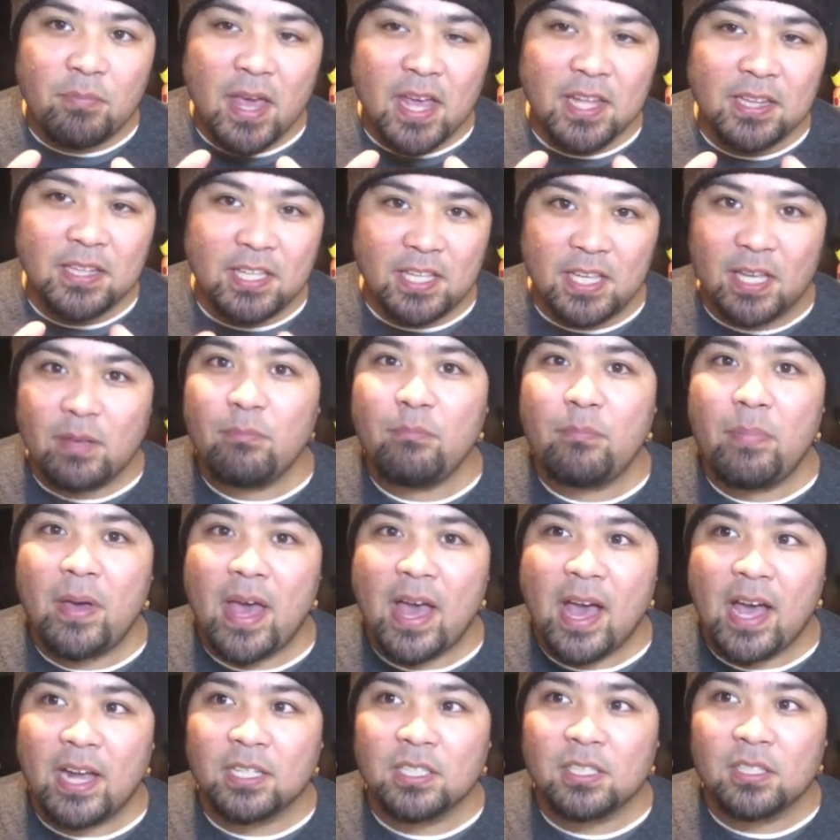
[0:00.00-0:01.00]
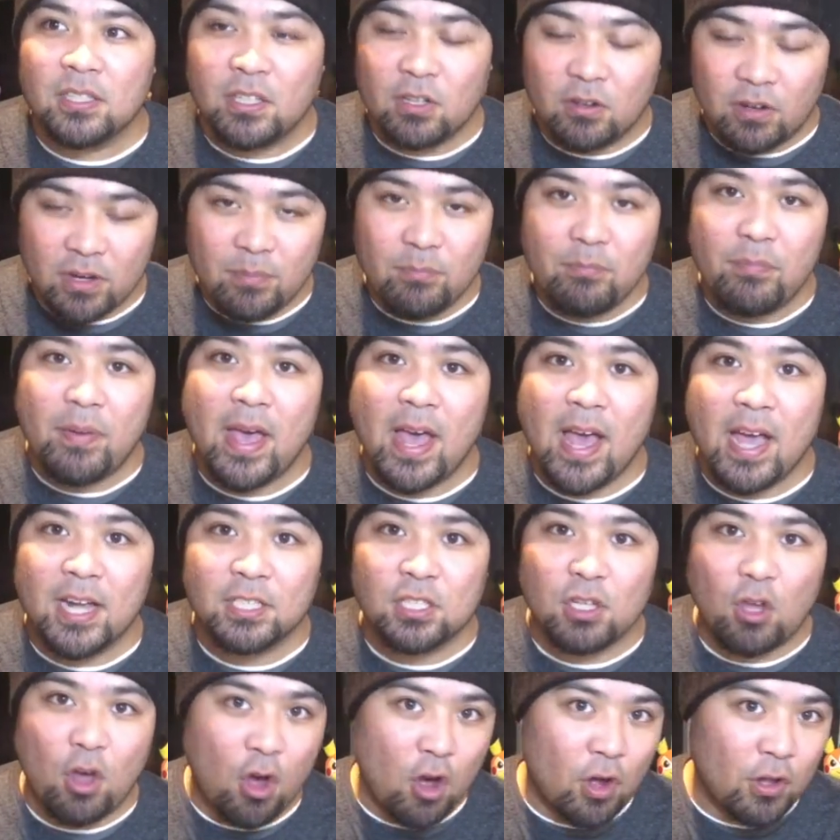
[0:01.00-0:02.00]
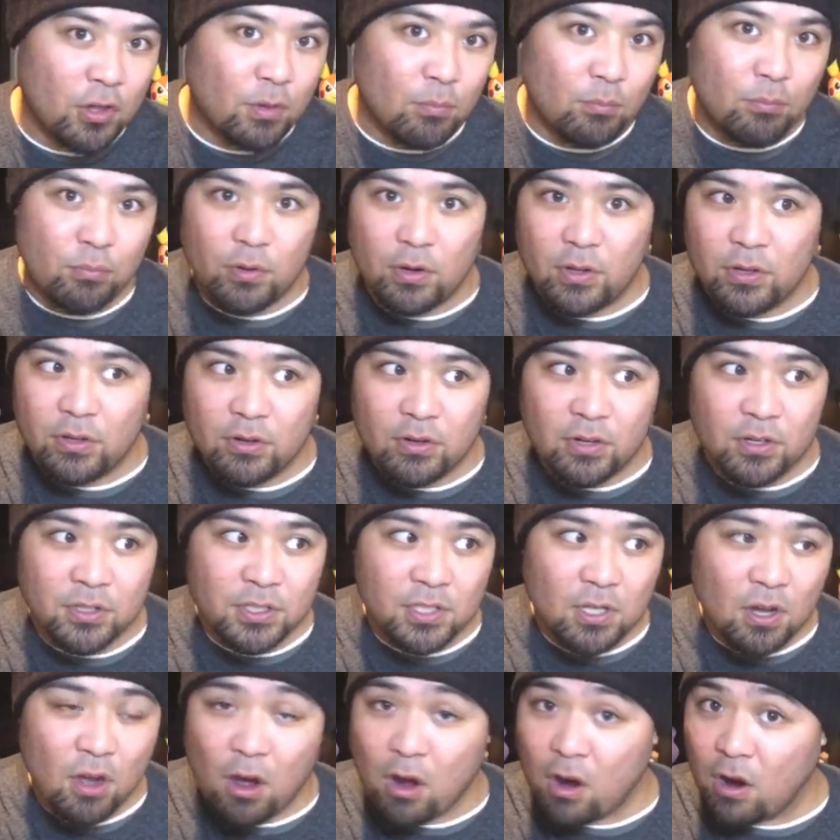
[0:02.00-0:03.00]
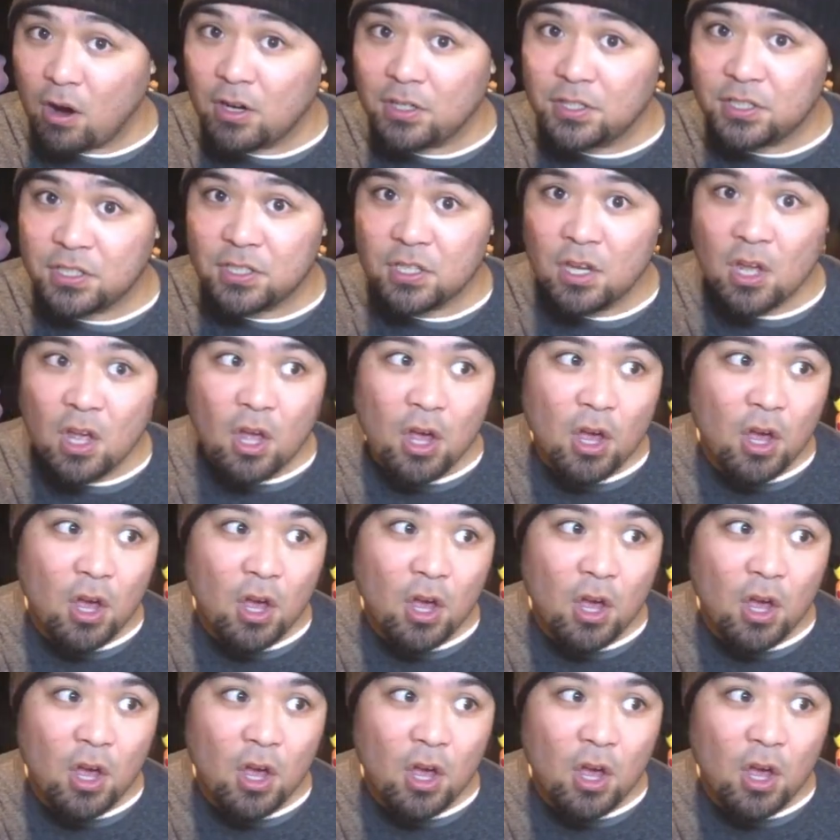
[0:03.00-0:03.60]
made their impact on the brothers' hearts